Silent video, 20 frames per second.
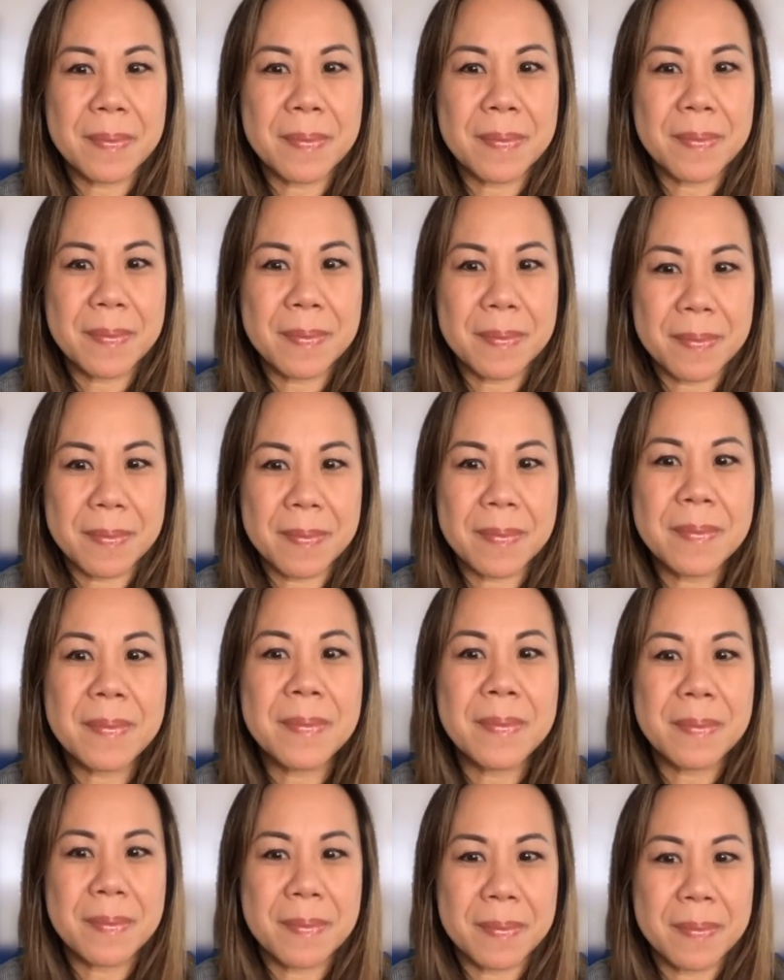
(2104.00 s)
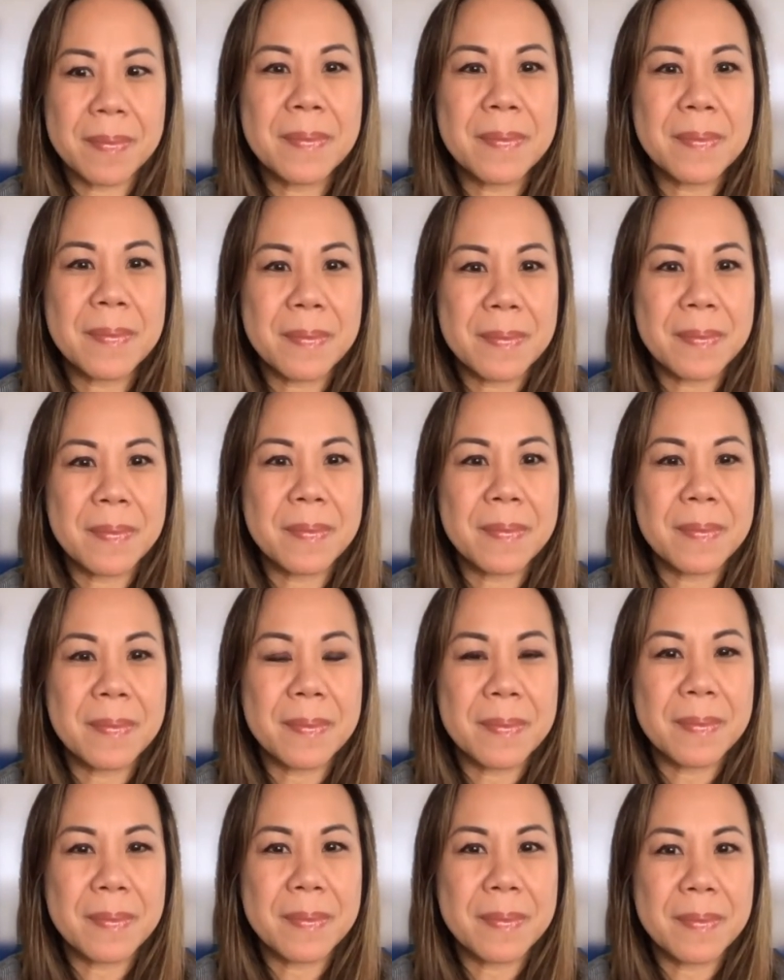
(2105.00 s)

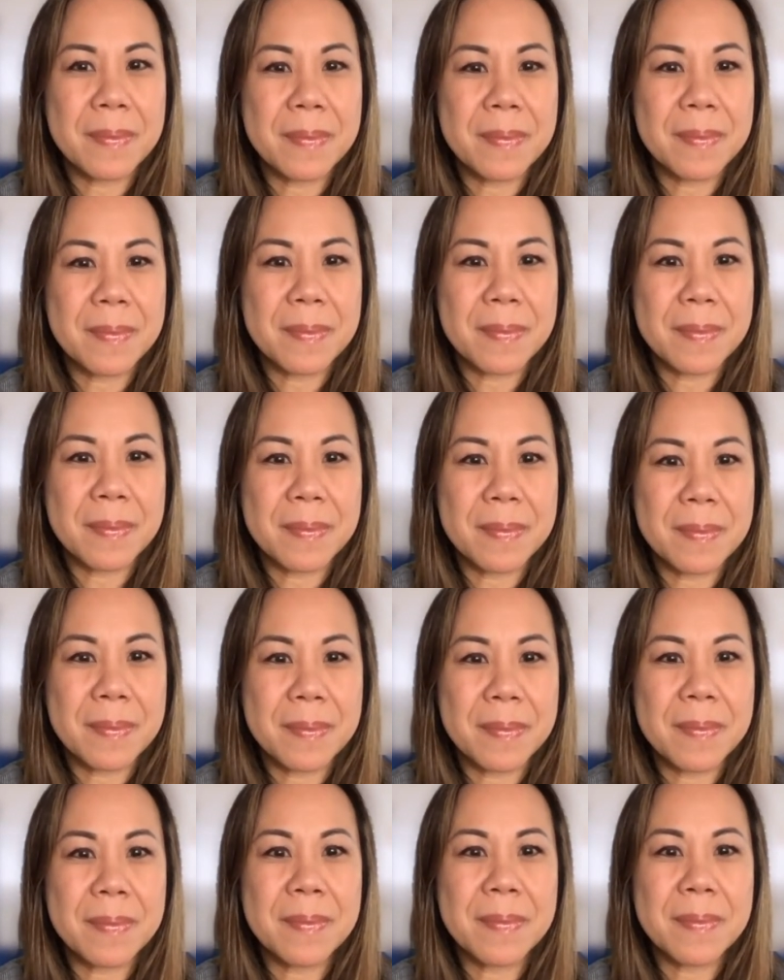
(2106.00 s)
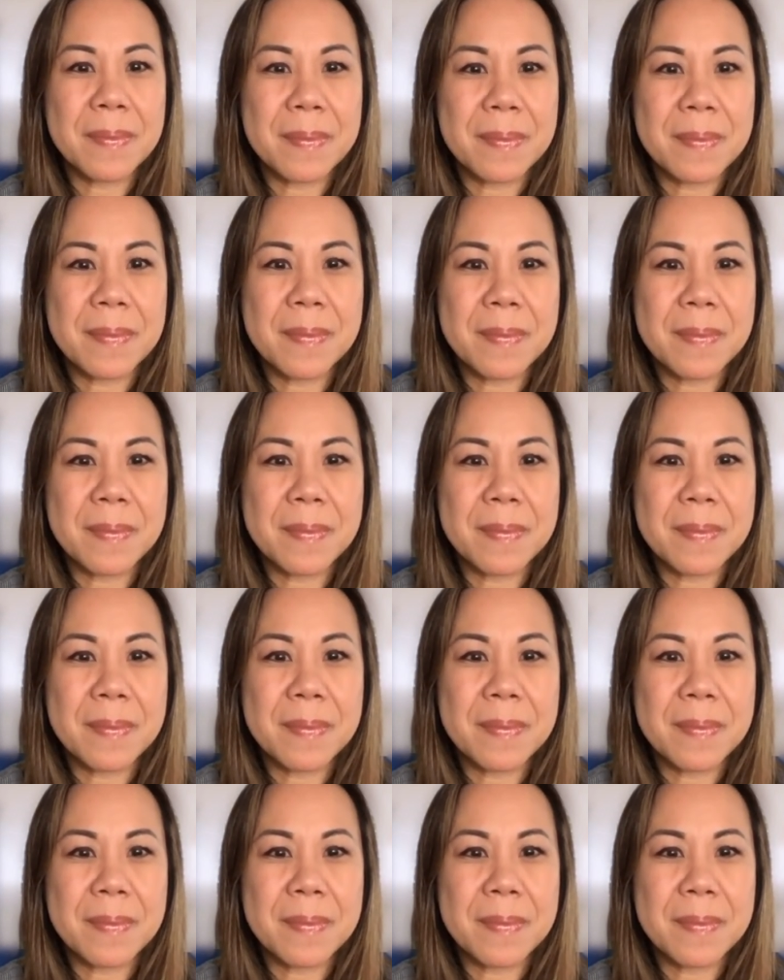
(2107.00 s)
No words are spoken by the person on screen.